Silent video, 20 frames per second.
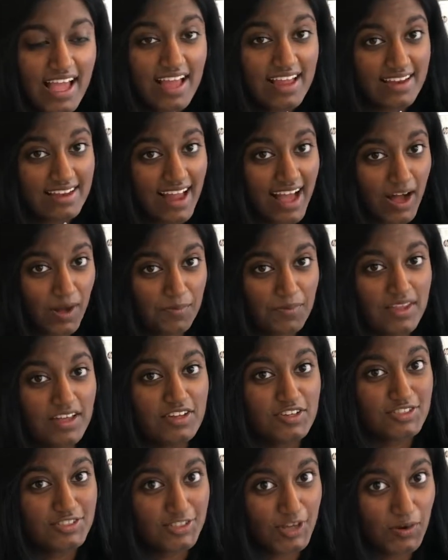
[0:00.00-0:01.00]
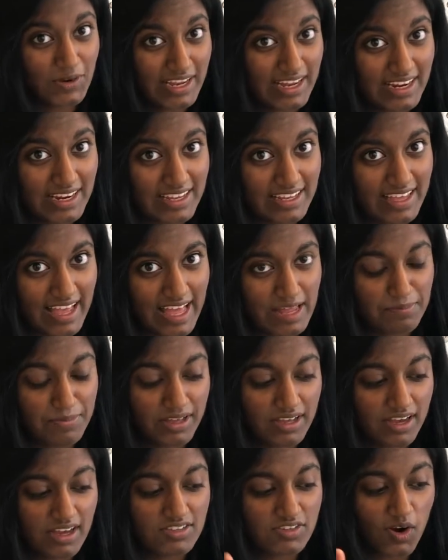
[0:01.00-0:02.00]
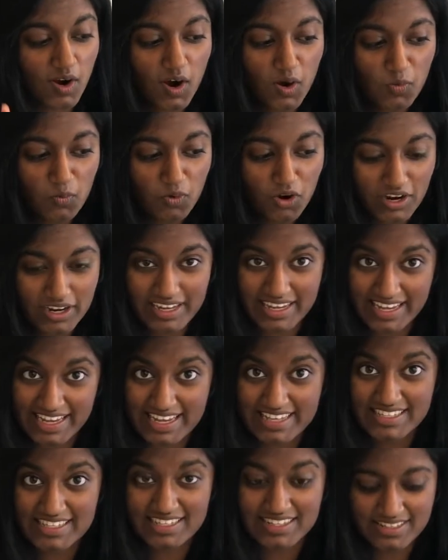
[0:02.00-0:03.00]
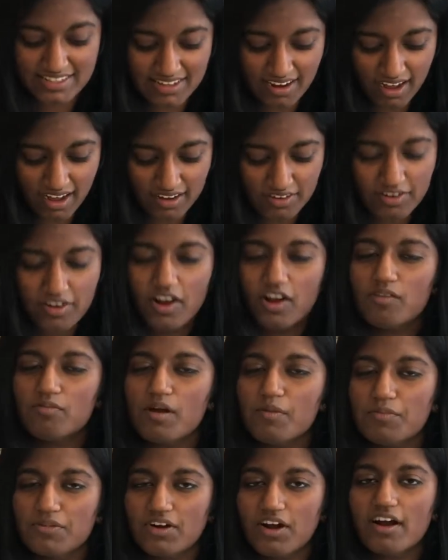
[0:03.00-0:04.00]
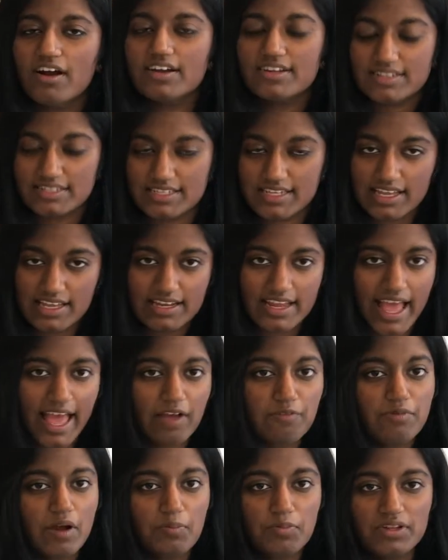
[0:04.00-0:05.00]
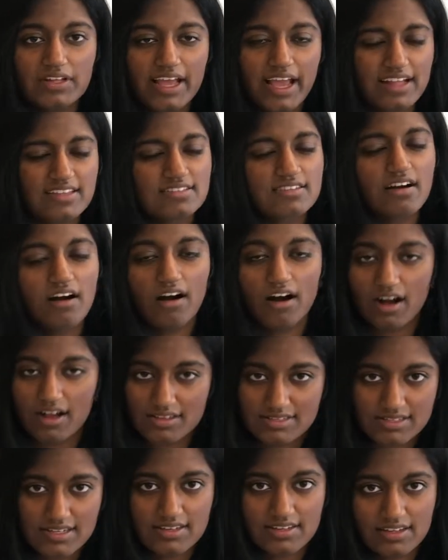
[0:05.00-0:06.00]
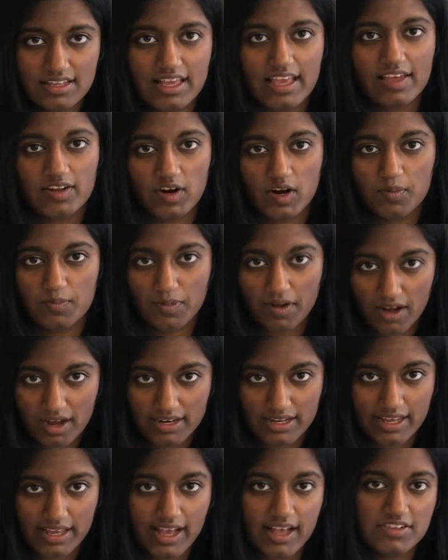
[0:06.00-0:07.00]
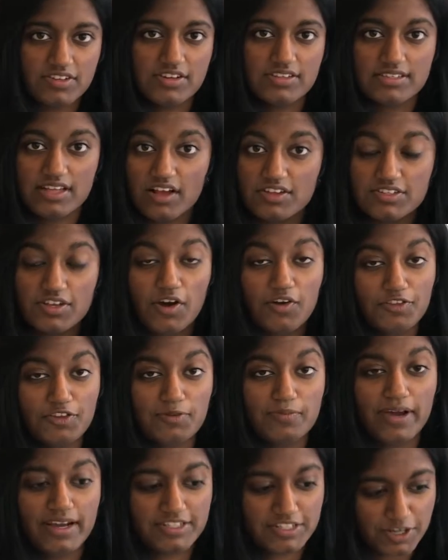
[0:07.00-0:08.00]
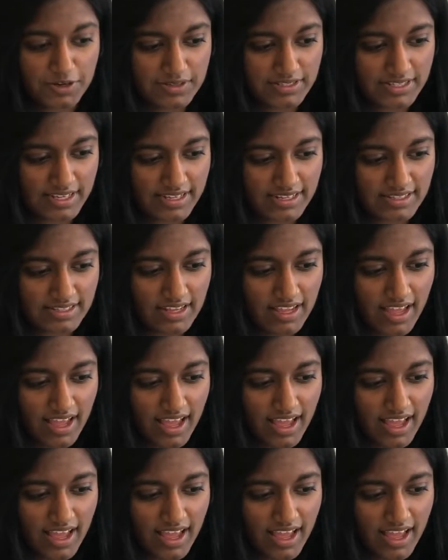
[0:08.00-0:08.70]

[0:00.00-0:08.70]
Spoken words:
Now, don't eat it yet because our work isn't done. Remember, our DNA replicates constantly in our body as our cells go through mitosis.